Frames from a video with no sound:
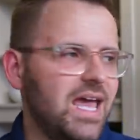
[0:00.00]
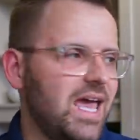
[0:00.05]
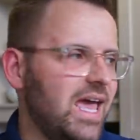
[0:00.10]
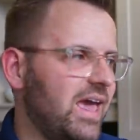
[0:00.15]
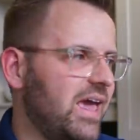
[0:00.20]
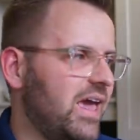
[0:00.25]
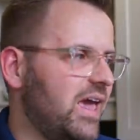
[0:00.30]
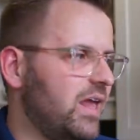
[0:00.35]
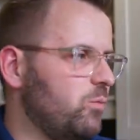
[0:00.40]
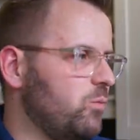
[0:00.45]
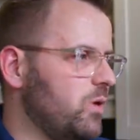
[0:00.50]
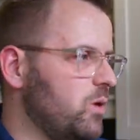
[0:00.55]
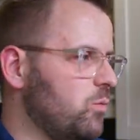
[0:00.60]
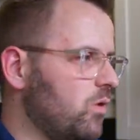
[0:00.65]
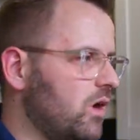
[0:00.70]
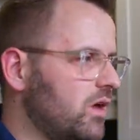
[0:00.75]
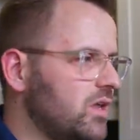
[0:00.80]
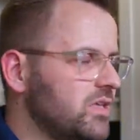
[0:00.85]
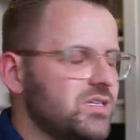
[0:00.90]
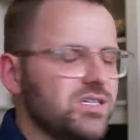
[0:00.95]
and we
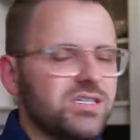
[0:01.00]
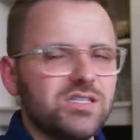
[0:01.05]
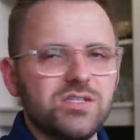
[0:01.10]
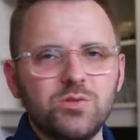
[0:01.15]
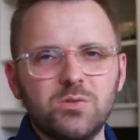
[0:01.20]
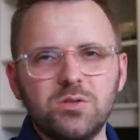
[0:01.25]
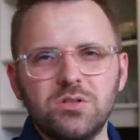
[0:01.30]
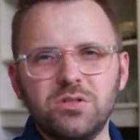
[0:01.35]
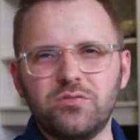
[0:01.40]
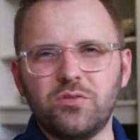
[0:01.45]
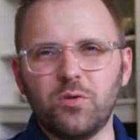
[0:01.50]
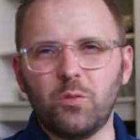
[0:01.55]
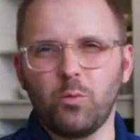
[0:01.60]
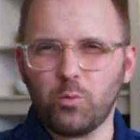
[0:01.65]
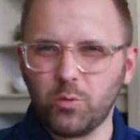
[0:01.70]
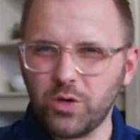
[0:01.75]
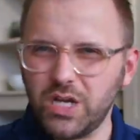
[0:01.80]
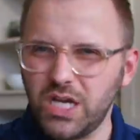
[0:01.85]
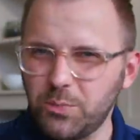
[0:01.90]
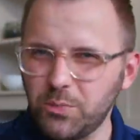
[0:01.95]
wanted to sort of
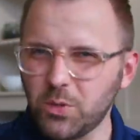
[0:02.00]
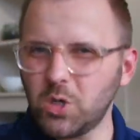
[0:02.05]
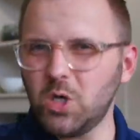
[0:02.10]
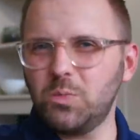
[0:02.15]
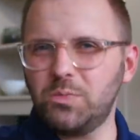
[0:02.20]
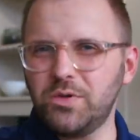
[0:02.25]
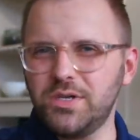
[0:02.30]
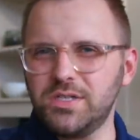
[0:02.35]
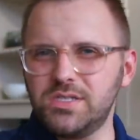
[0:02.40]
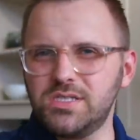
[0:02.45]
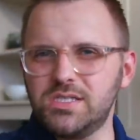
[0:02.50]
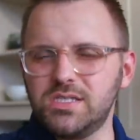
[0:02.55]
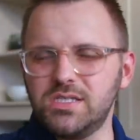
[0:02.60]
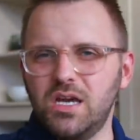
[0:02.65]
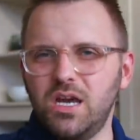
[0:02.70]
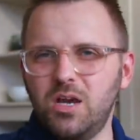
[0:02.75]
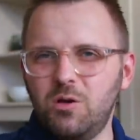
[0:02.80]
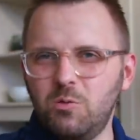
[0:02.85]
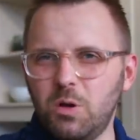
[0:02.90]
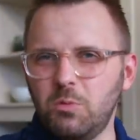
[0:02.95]
repurpose
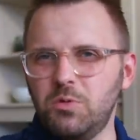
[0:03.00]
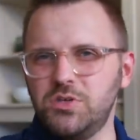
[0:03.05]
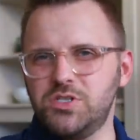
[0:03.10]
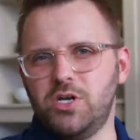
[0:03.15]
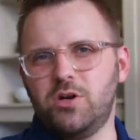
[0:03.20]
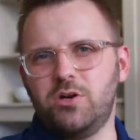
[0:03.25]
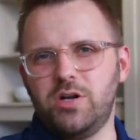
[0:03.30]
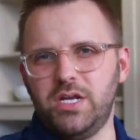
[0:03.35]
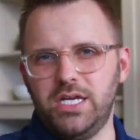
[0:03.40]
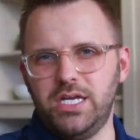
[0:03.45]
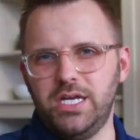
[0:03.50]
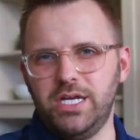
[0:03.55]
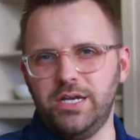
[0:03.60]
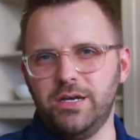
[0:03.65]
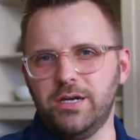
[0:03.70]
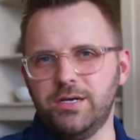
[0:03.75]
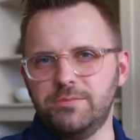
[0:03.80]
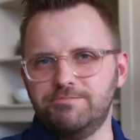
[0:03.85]
what was already here.